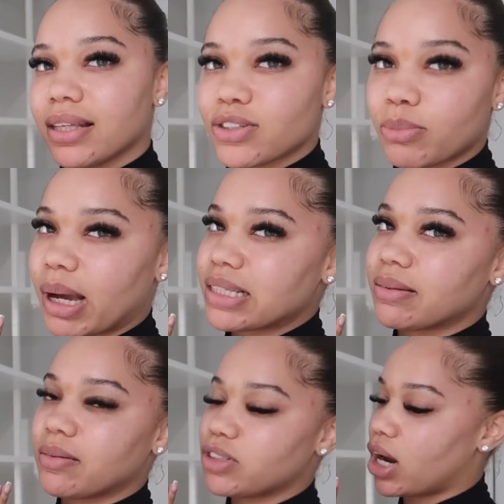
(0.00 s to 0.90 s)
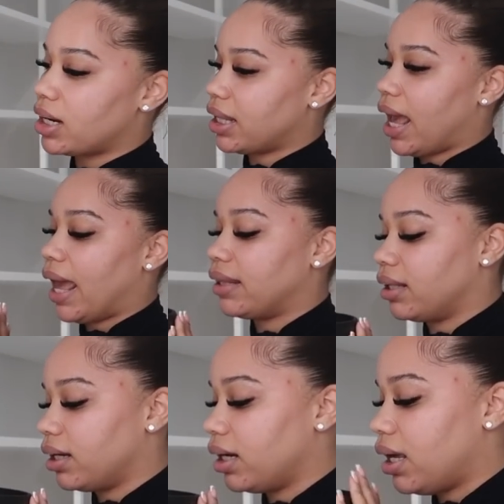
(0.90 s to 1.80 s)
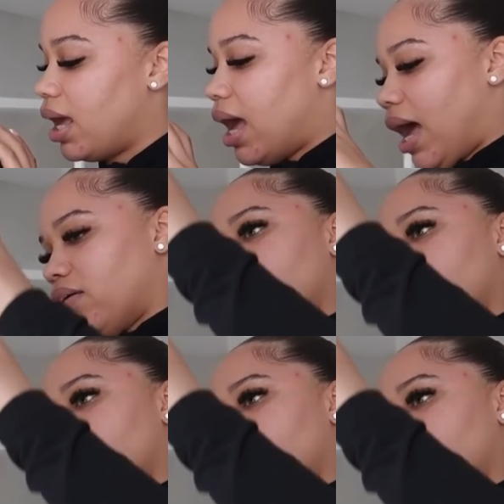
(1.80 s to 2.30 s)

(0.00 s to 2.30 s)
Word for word: this reminds me of Jonathan Adler I